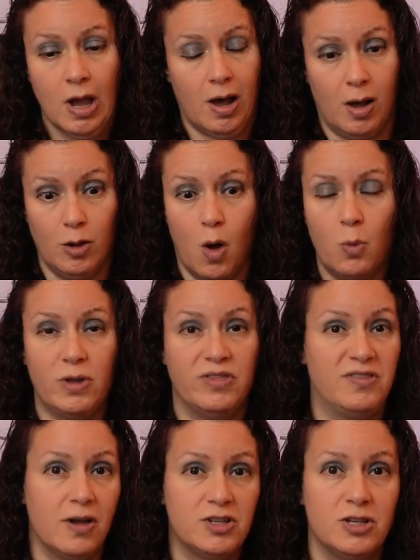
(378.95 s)
along with
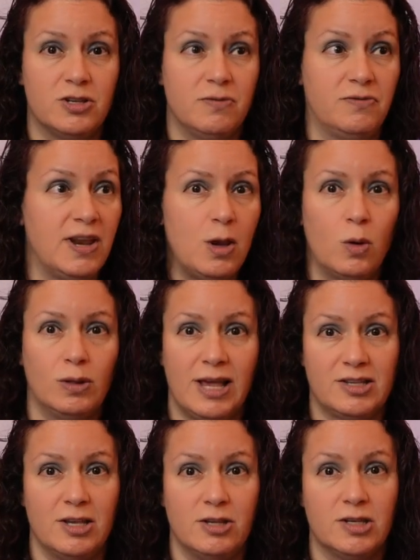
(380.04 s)
dozens of video
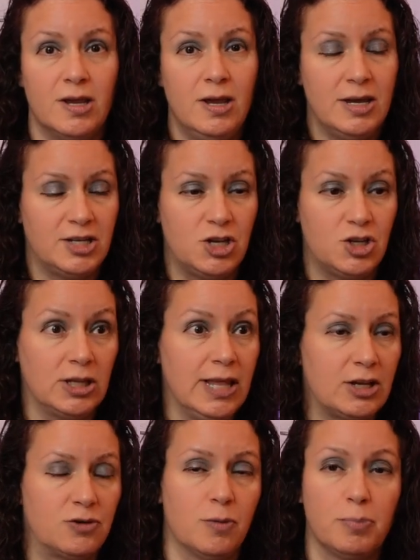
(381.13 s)
lessons teaching
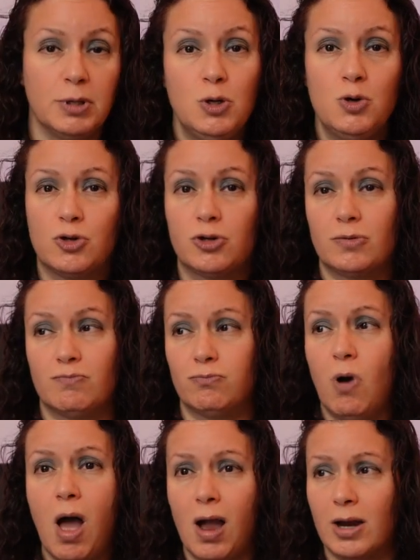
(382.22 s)
licks for blues,
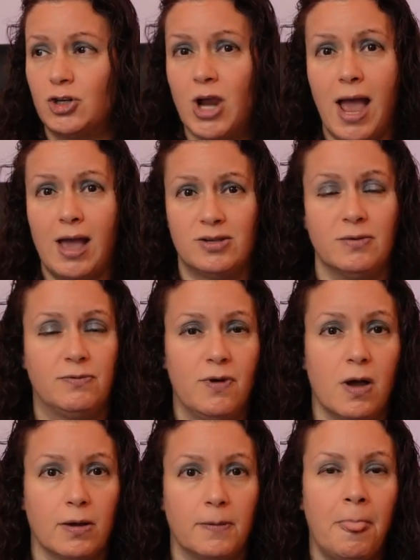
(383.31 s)
rock, jazz, and
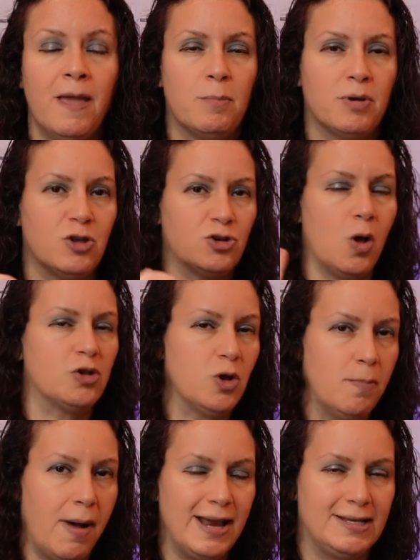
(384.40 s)
funk. But there's also
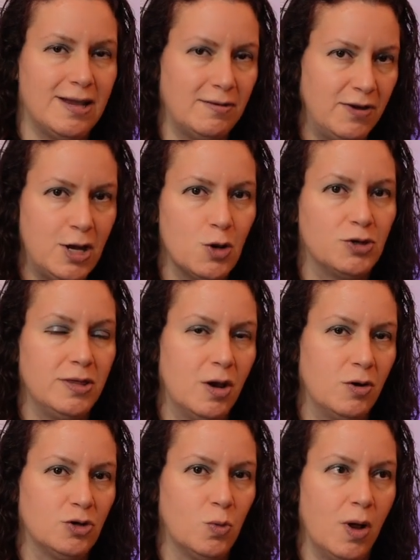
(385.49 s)
mindset videos in
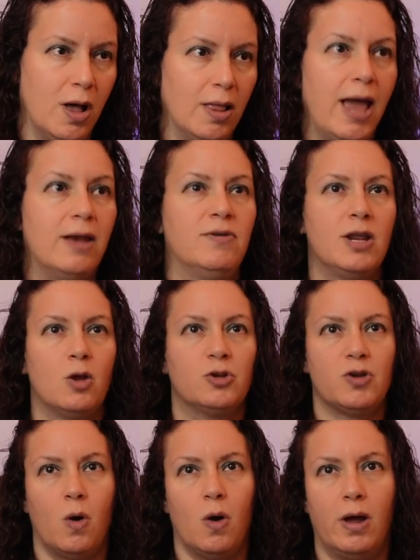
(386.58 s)
there as well, and videos
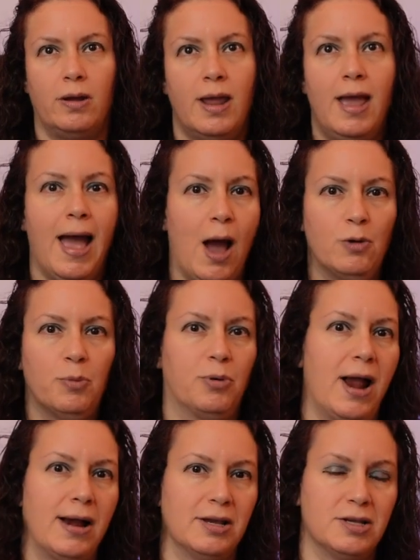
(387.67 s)
on how to
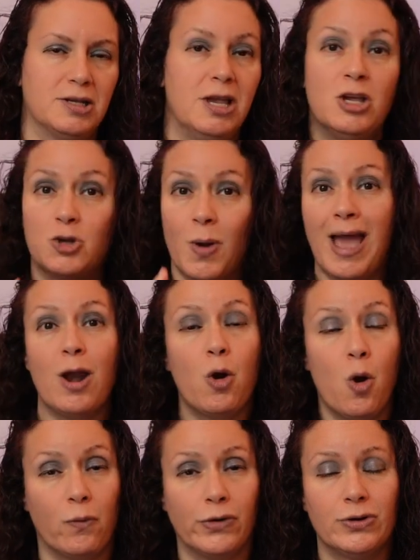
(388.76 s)
practice. So head on
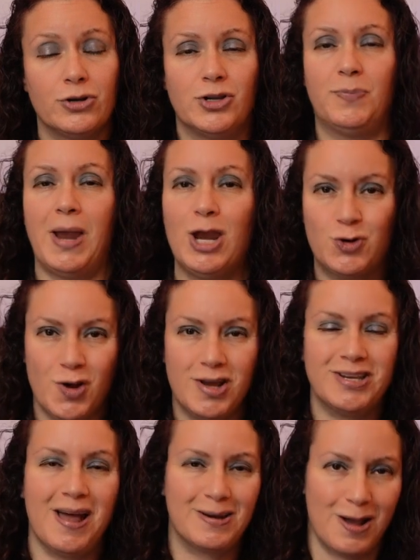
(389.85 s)
over to
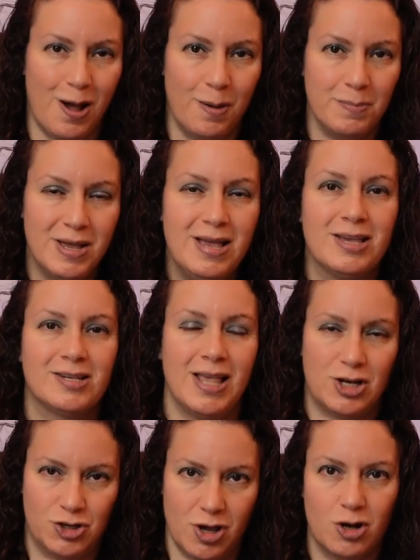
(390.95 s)

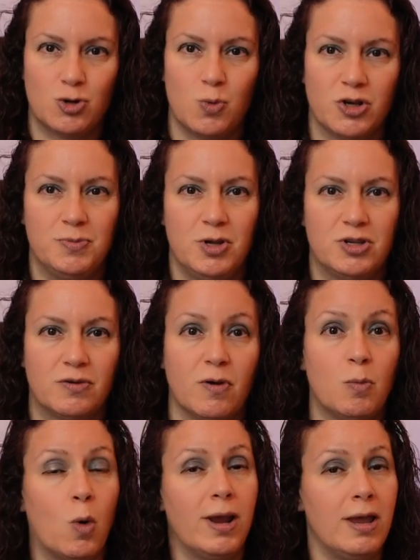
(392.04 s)
patreon.com/DonnaSchwartzMusic for
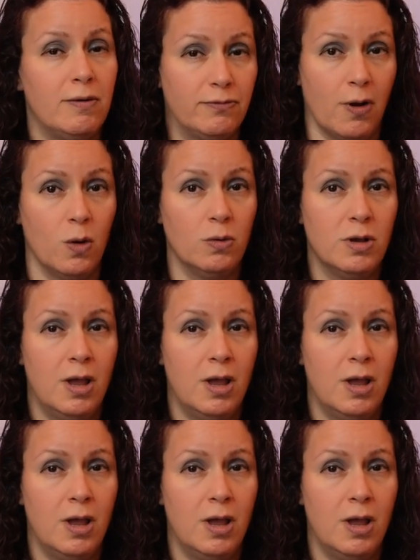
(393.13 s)
more info